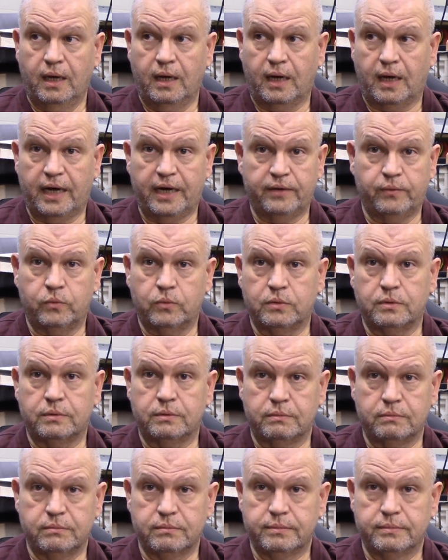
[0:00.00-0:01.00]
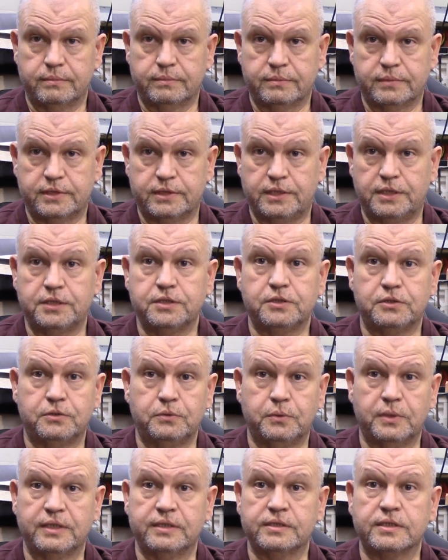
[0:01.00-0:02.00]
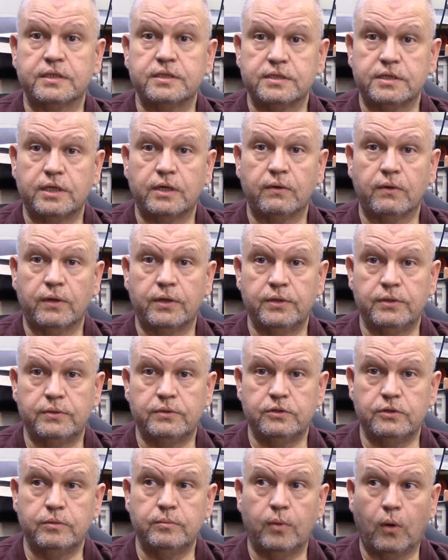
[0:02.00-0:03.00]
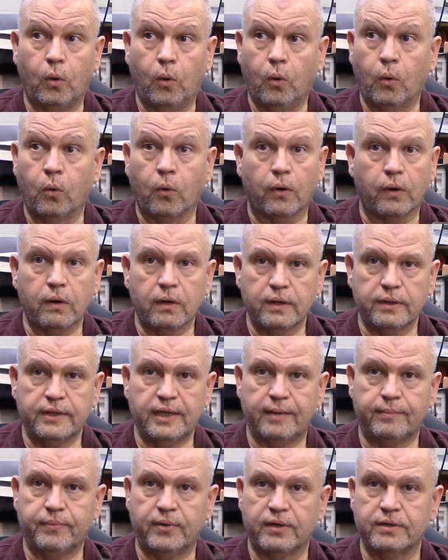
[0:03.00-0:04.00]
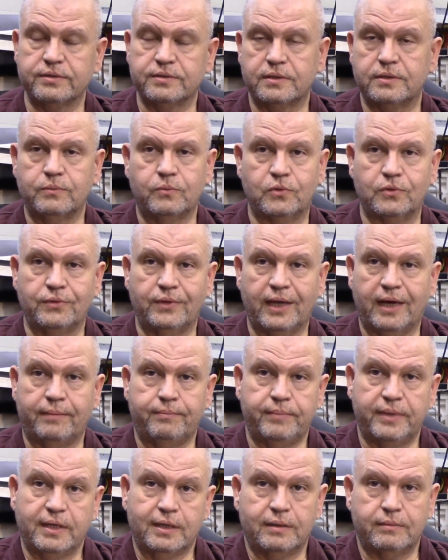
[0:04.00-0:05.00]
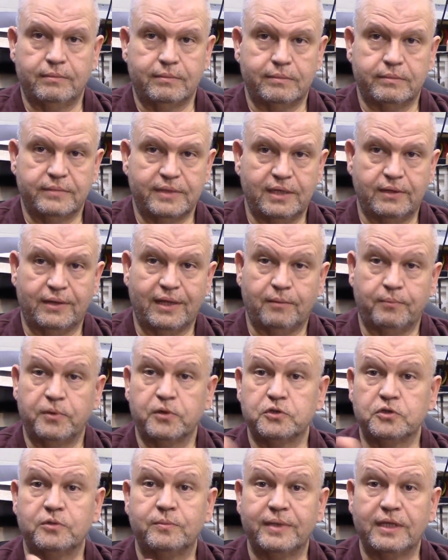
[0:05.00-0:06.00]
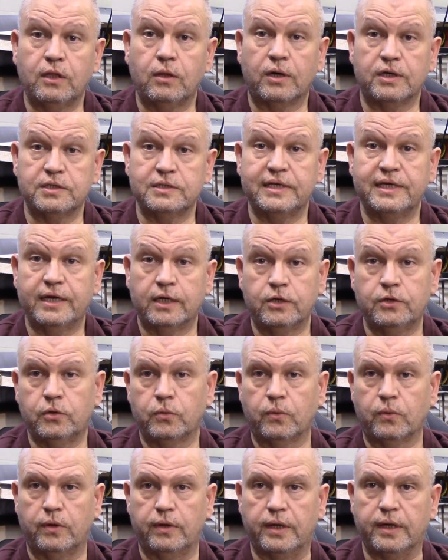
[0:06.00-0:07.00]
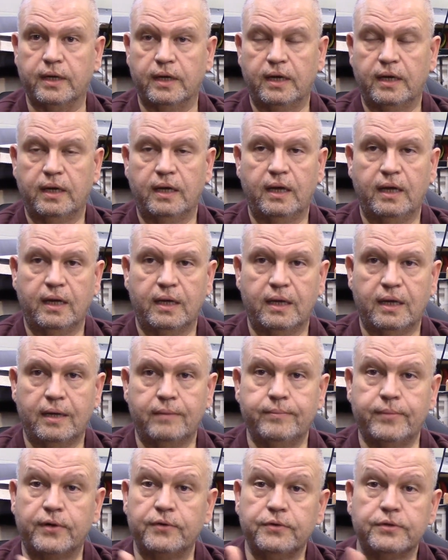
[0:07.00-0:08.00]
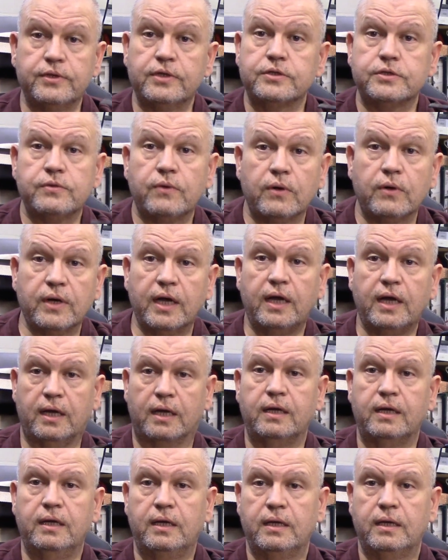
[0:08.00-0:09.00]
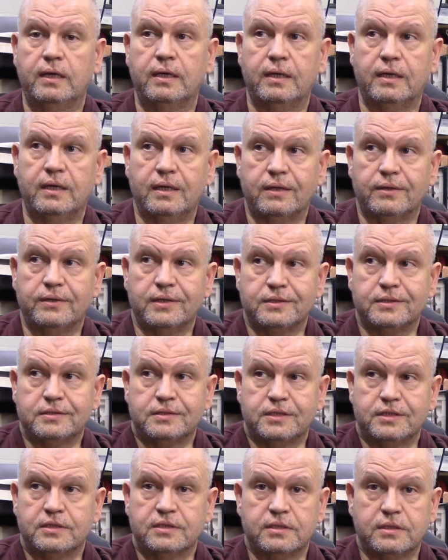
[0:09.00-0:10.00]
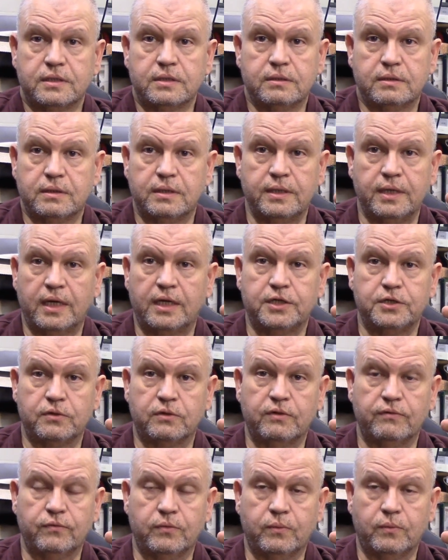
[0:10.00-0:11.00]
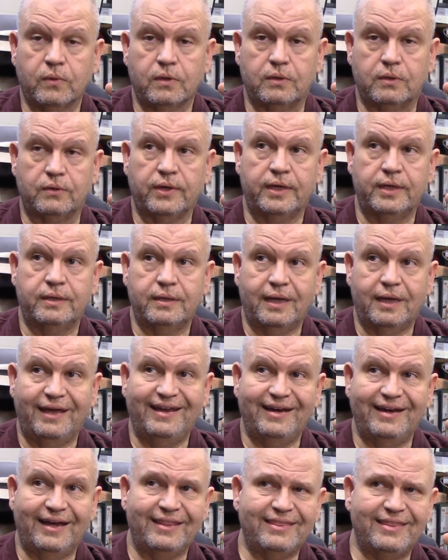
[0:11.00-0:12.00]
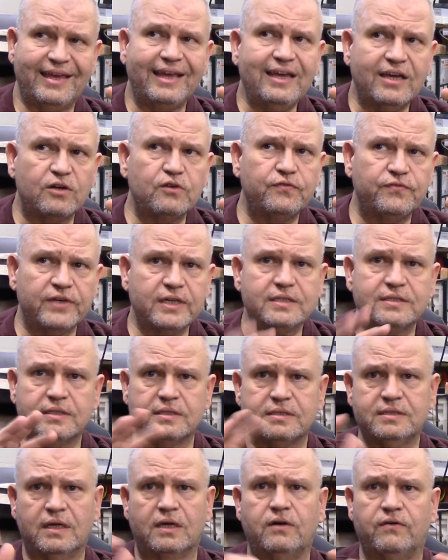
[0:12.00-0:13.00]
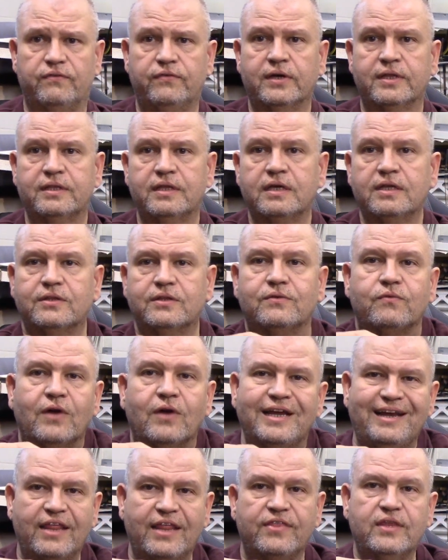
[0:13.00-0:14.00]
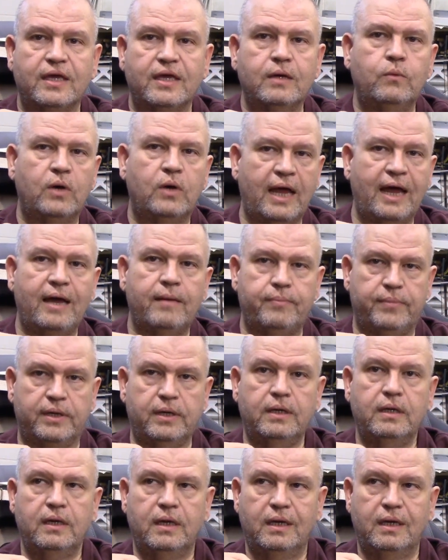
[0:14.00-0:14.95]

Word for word: I will cease to exist here on YouTube, or that person will not become, you know, that person will be largely ignored. And both of those are okay. You know, that's just the nature of the world. And I think it'll fix itself. I think the right thing would happen.